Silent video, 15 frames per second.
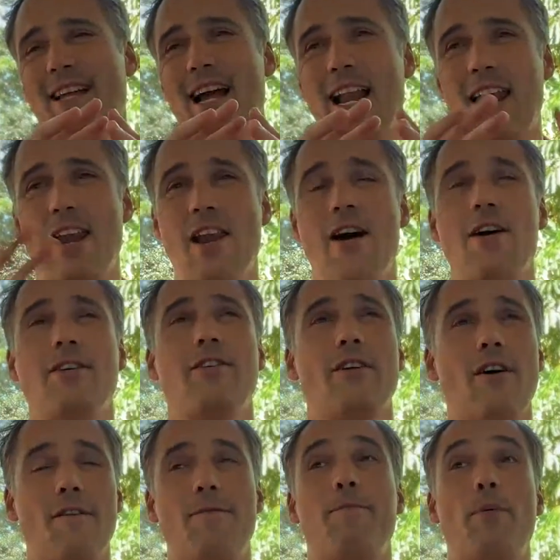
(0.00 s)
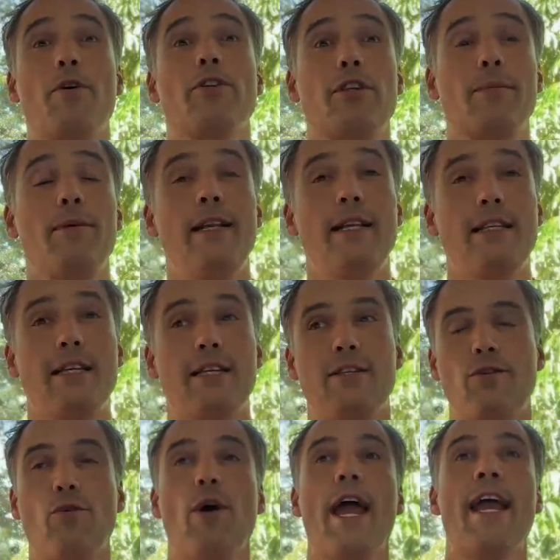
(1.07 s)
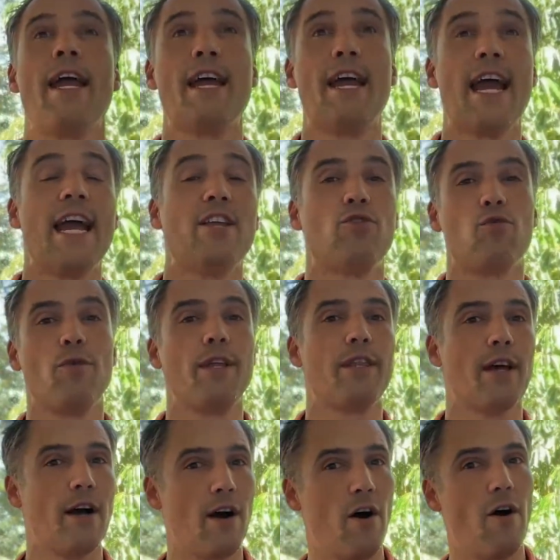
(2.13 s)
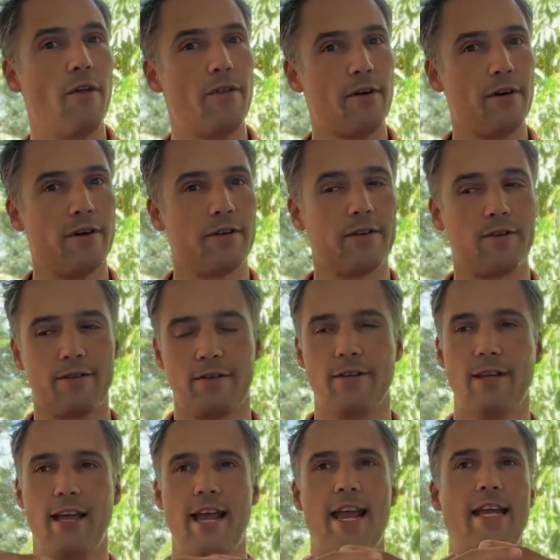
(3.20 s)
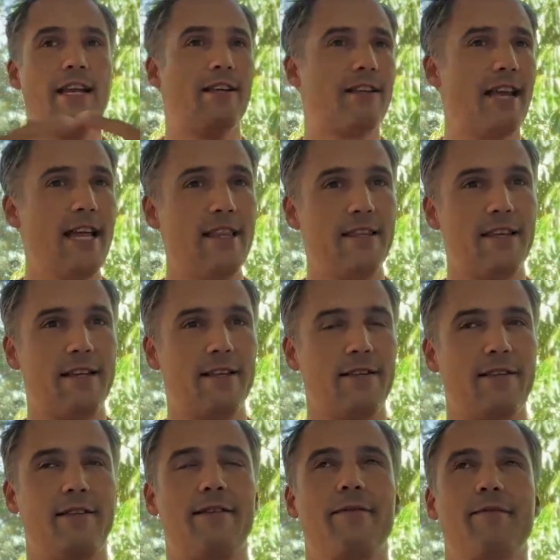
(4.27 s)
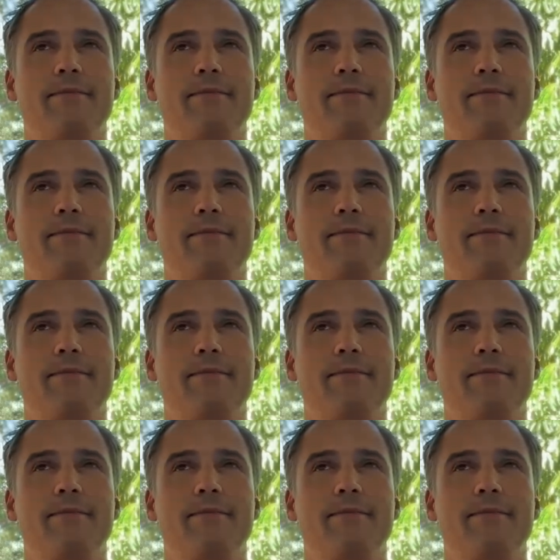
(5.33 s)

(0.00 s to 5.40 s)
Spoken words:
a lot of possibilities to engage with others in a sentence,